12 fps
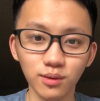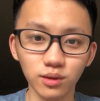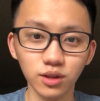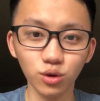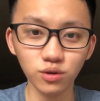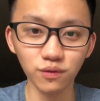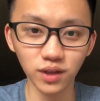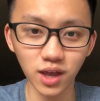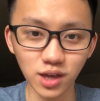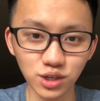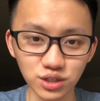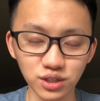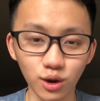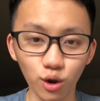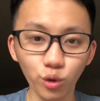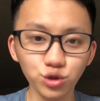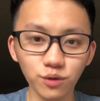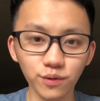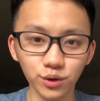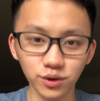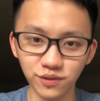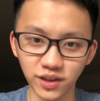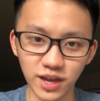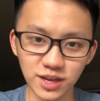notifications, lots of
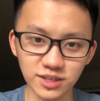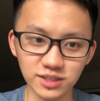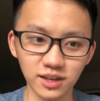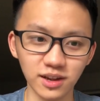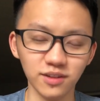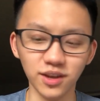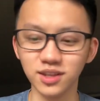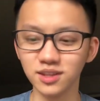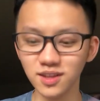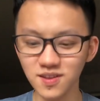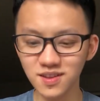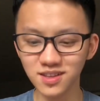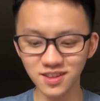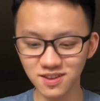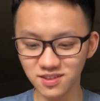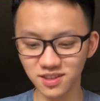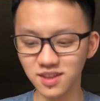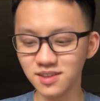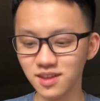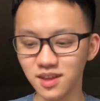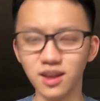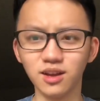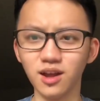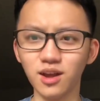notifications, like ding, ding, ding.
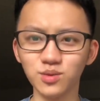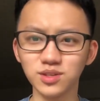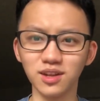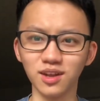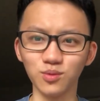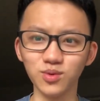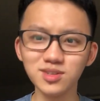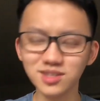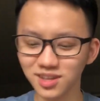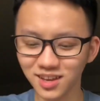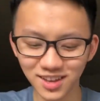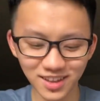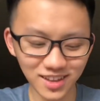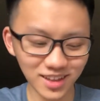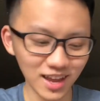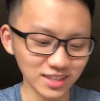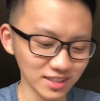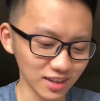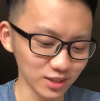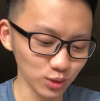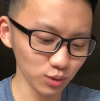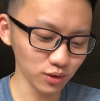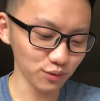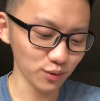And I was like, what? And then I
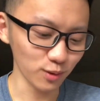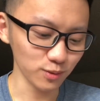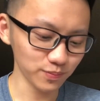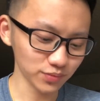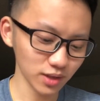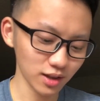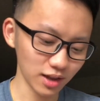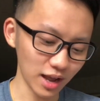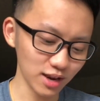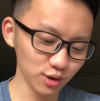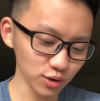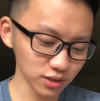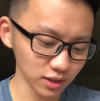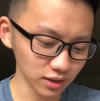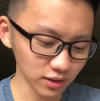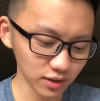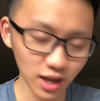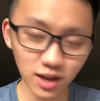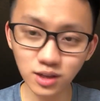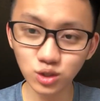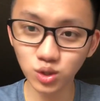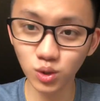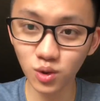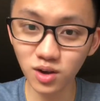took the phone, I locked it, and I
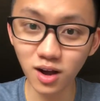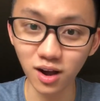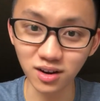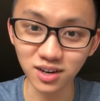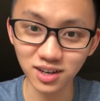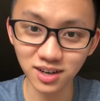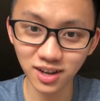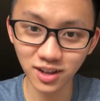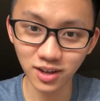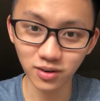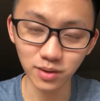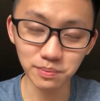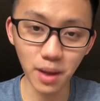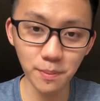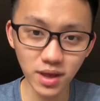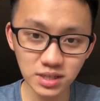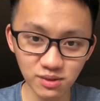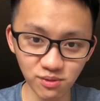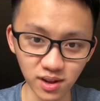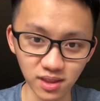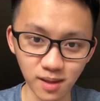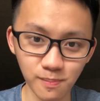saw her, right, my best friend,